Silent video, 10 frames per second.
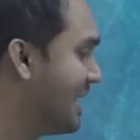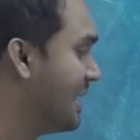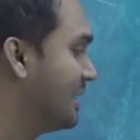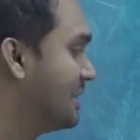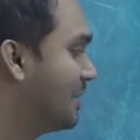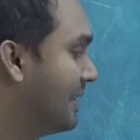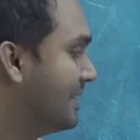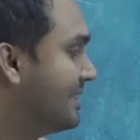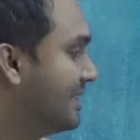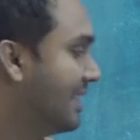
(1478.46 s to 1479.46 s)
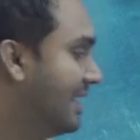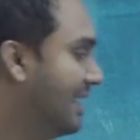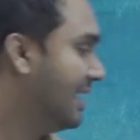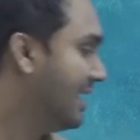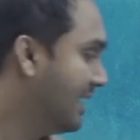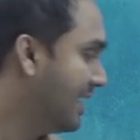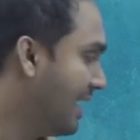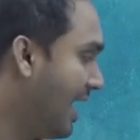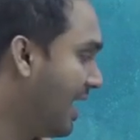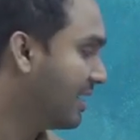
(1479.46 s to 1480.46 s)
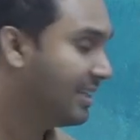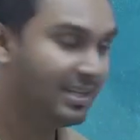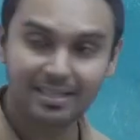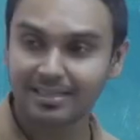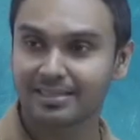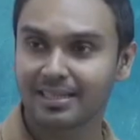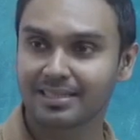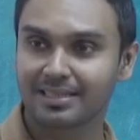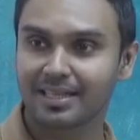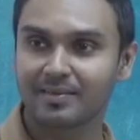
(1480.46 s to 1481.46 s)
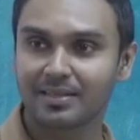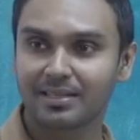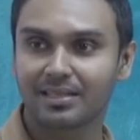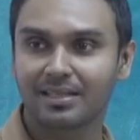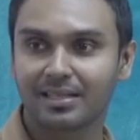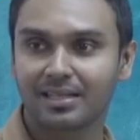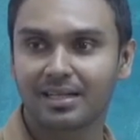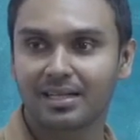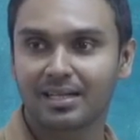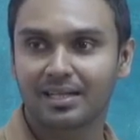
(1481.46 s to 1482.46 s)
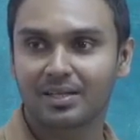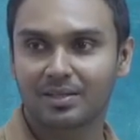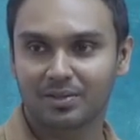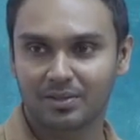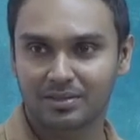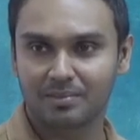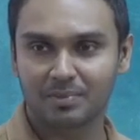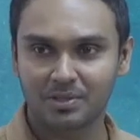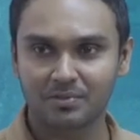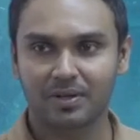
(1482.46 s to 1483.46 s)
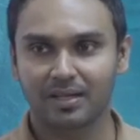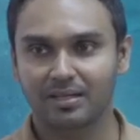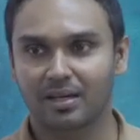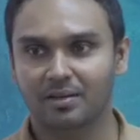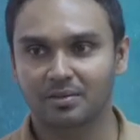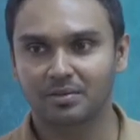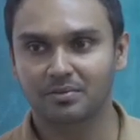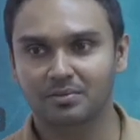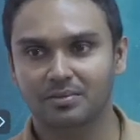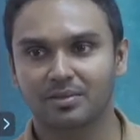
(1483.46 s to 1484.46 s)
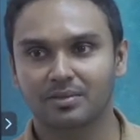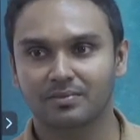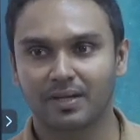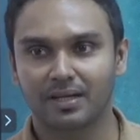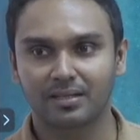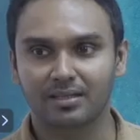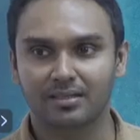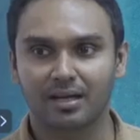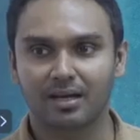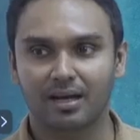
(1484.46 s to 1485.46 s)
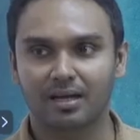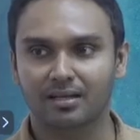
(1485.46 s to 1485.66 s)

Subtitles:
So what is r here? Is it given? No, you're supposed to find it. How do you gonna find it? The r.